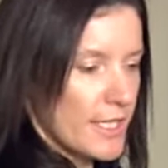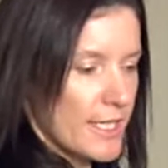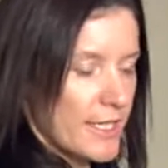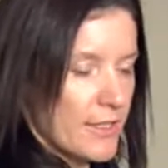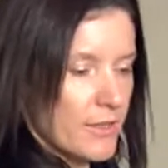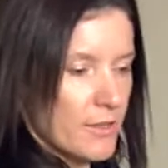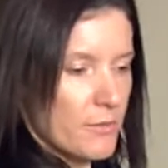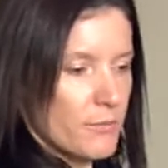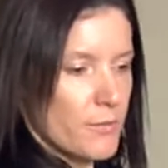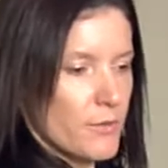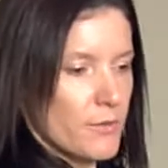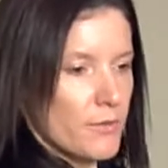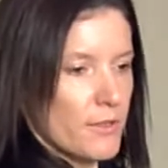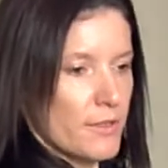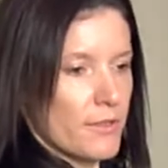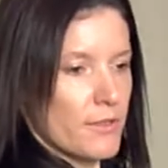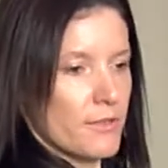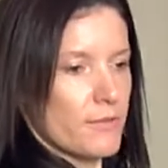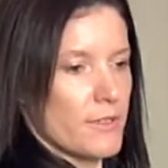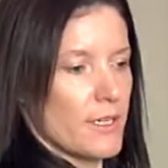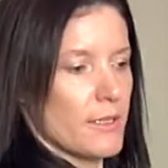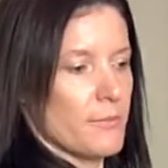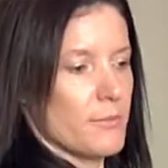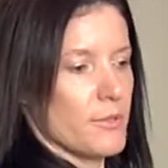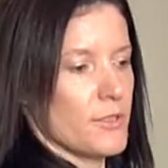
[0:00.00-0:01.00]
to get the ball in
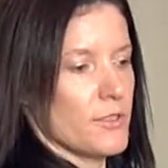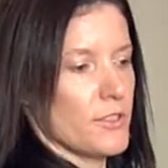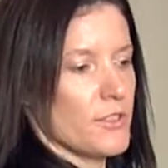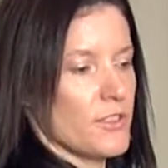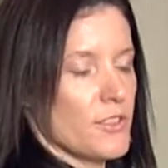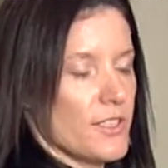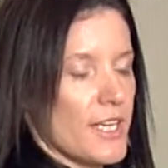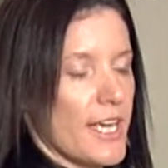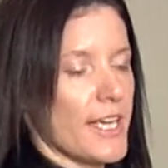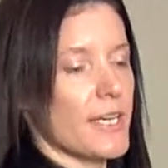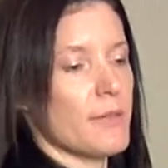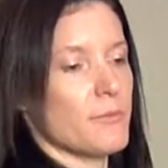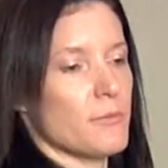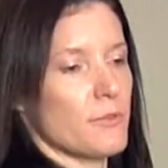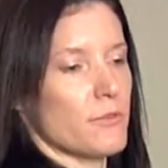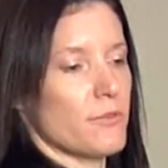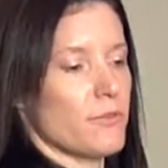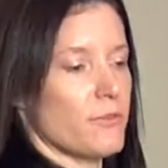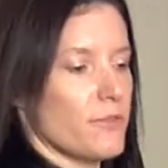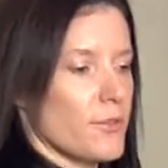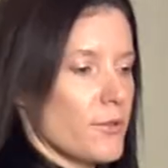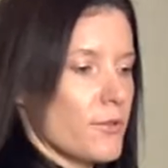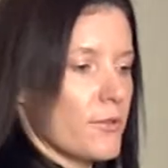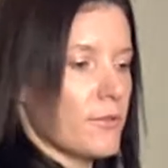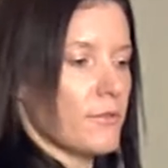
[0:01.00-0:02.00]
the right position and it will
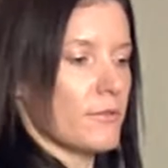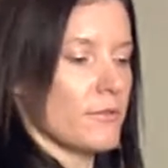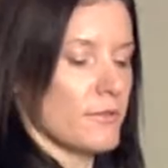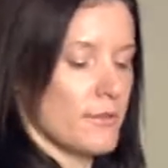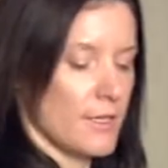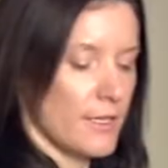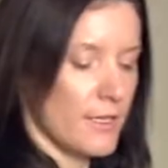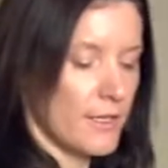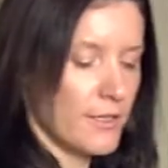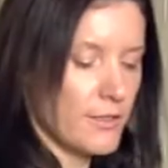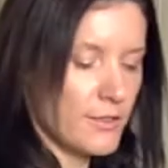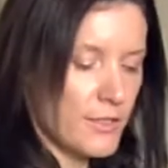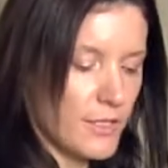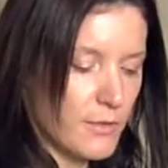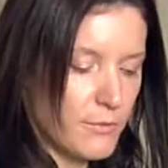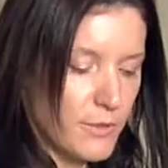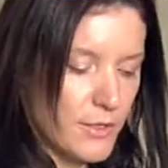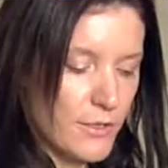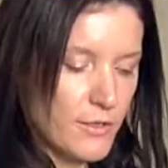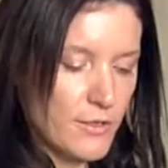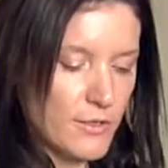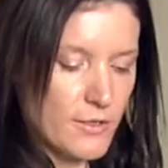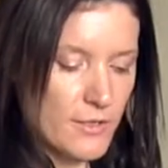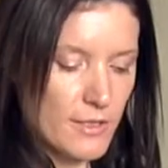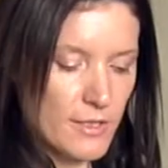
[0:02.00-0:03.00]
fall. So
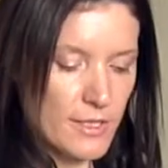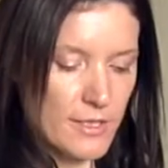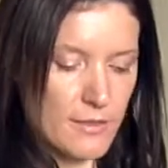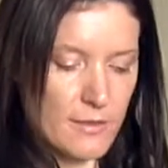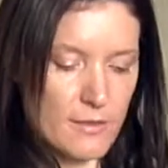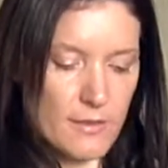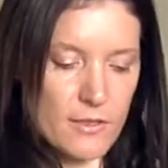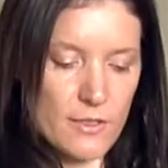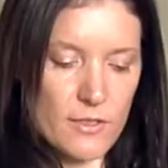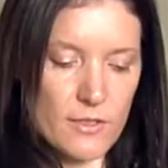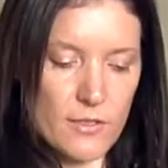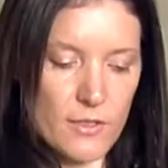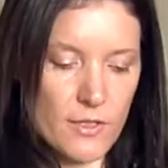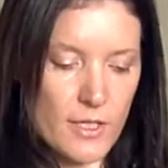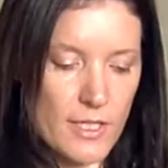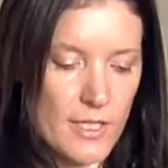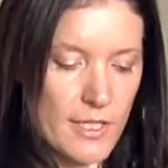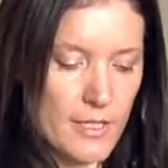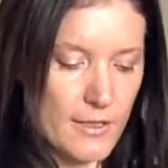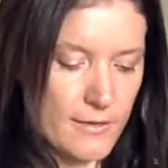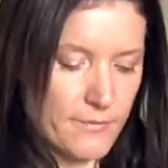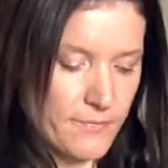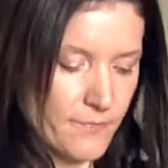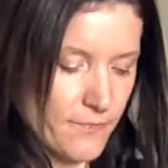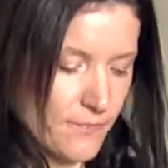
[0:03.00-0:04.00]
we use the
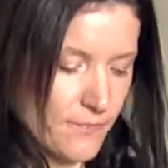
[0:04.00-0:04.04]
stocking,